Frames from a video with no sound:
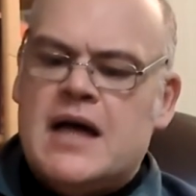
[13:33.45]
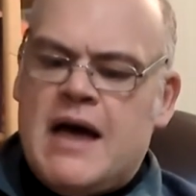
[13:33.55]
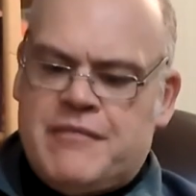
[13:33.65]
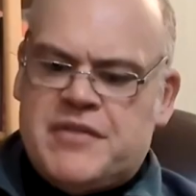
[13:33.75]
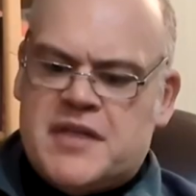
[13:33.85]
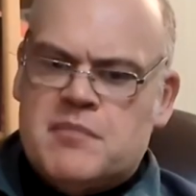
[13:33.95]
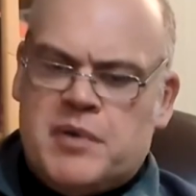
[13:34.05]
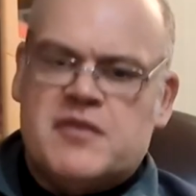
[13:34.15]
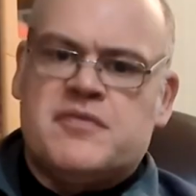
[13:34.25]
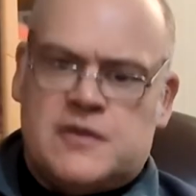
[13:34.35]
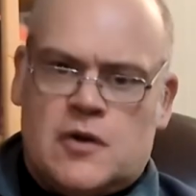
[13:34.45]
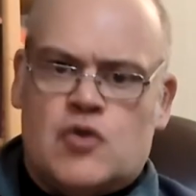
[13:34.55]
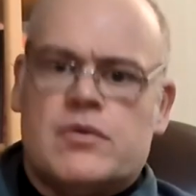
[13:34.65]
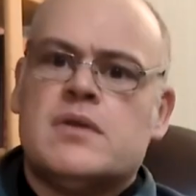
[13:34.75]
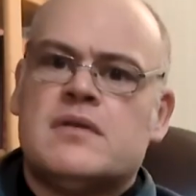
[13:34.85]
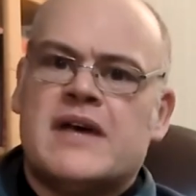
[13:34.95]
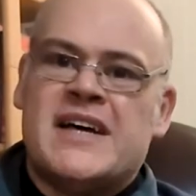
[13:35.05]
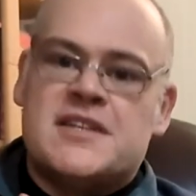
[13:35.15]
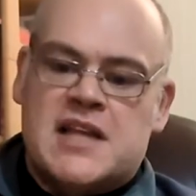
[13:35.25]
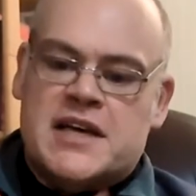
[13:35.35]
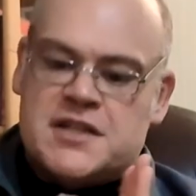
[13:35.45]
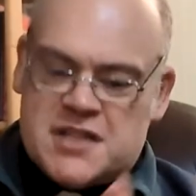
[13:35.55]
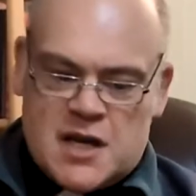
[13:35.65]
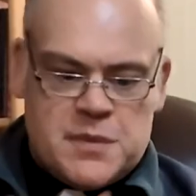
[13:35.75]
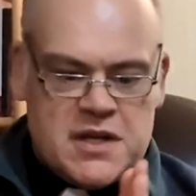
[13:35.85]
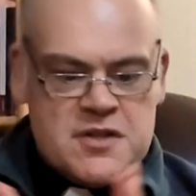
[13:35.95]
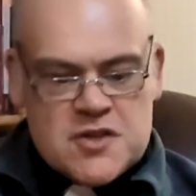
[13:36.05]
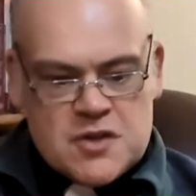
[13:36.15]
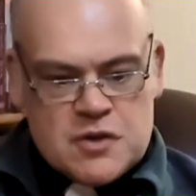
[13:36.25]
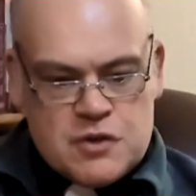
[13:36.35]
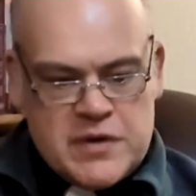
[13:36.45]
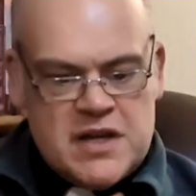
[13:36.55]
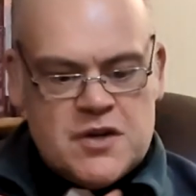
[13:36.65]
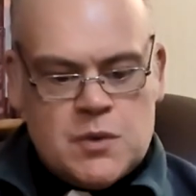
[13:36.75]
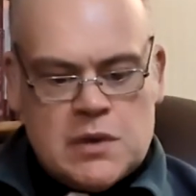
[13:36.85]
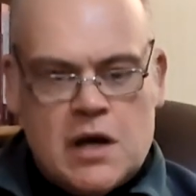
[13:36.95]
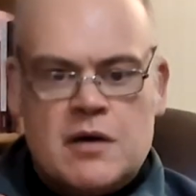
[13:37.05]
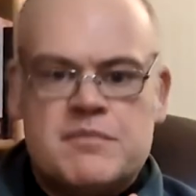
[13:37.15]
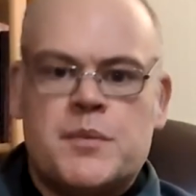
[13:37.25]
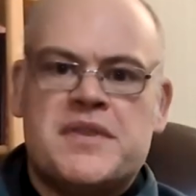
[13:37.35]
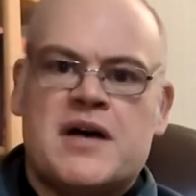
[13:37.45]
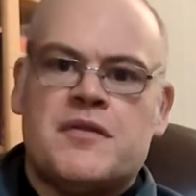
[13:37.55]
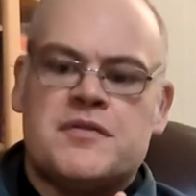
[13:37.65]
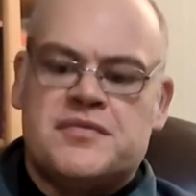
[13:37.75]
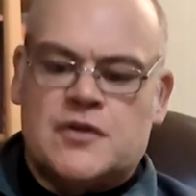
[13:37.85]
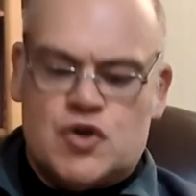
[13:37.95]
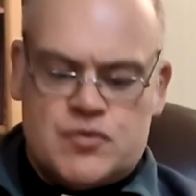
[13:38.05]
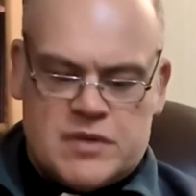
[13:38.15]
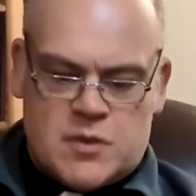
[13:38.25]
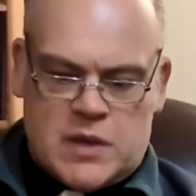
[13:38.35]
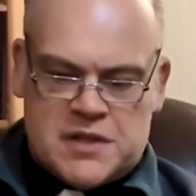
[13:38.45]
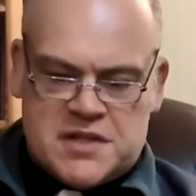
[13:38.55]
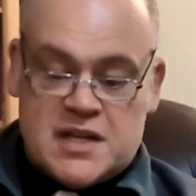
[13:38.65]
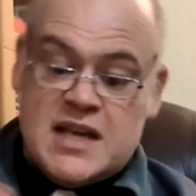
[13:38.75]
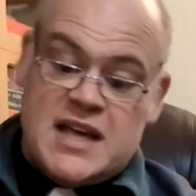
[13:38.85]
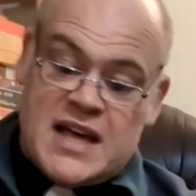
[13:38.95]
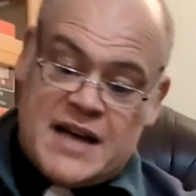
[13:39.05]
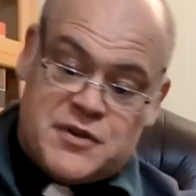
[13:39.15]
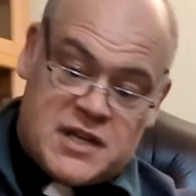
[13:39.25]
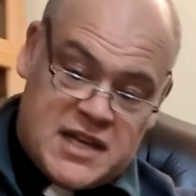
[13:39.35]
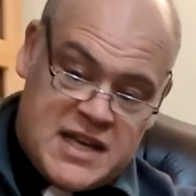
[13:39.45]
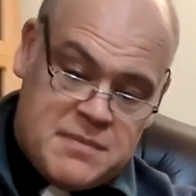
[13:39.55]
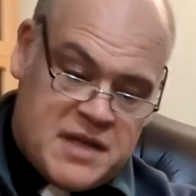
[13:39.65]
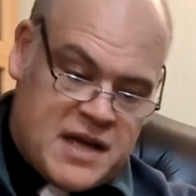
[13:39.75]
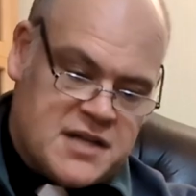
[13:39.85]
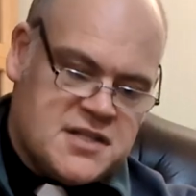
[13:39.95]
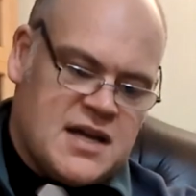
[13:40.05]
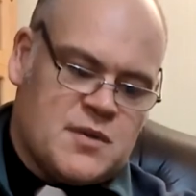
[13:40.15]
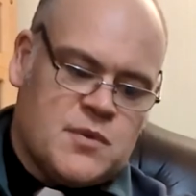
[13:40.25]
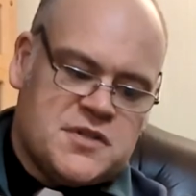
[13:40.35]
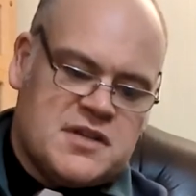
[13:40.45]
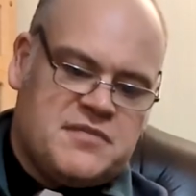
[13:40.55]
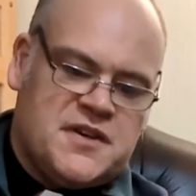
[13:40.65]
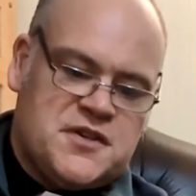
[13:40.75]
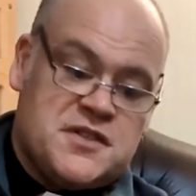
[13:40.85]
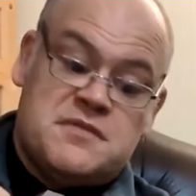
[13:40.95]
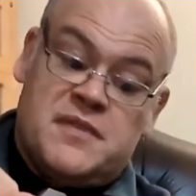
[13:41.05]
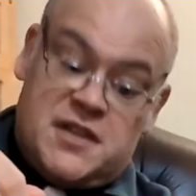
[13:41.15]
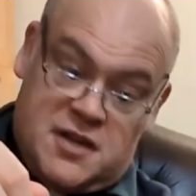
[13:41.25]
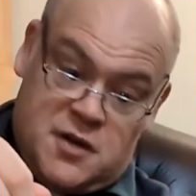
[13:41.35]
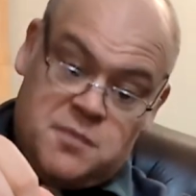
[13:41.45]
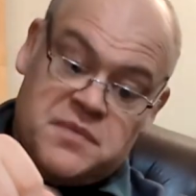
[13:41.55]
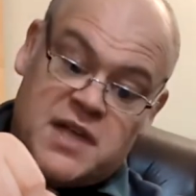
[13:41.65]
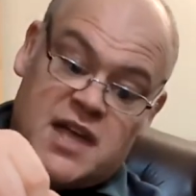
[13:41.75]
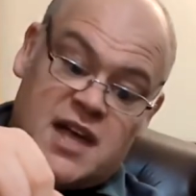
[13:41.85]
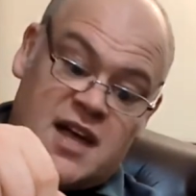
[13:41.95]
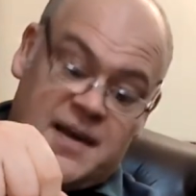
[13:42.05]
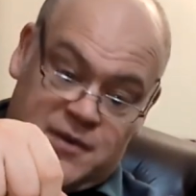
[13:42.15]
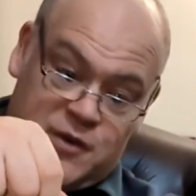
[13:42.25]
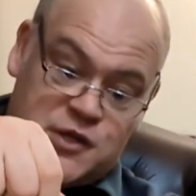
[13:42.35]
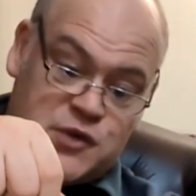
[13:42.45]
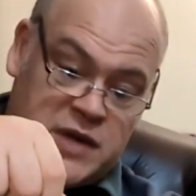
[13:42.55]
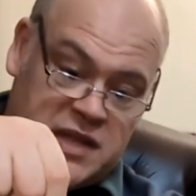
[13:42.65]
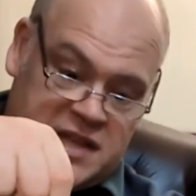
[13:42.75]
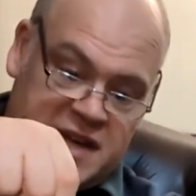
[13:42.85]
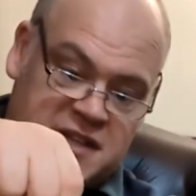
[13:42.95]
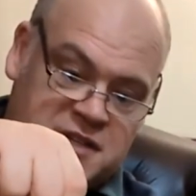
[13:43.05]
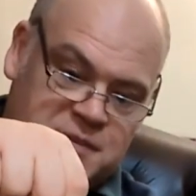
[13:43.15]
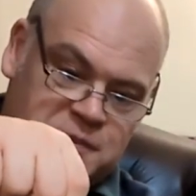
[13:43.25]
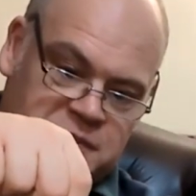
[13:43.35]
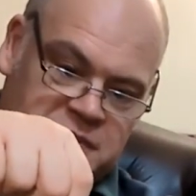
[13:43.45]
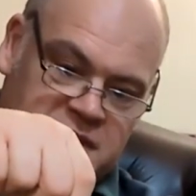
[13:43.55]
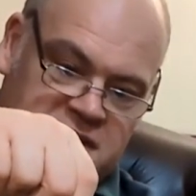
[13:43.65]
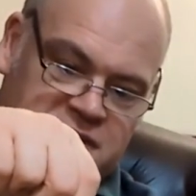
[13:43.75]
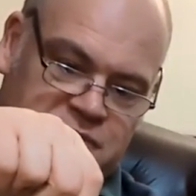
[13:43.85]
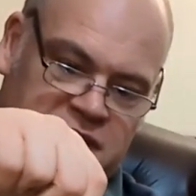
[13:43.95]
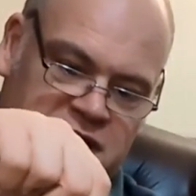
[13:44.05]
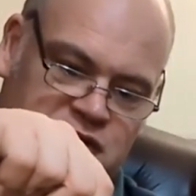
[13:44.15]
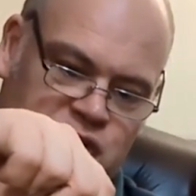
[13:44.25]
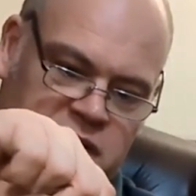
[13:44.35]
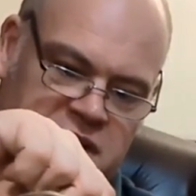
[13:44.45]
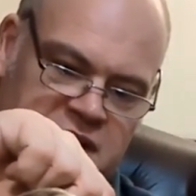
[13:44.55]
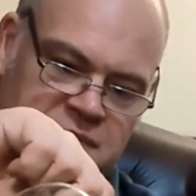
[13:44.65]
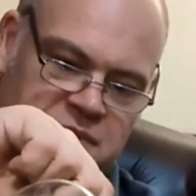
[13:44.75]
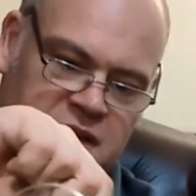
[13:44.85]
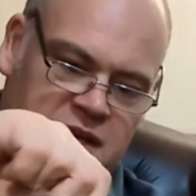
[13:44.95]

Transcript: Everything but floral. It's like a Taiwanese green oolong, but without the floral quality. I'm going to keep that, and once I finish this video, I'm going to drink that, because I really enjoyed that.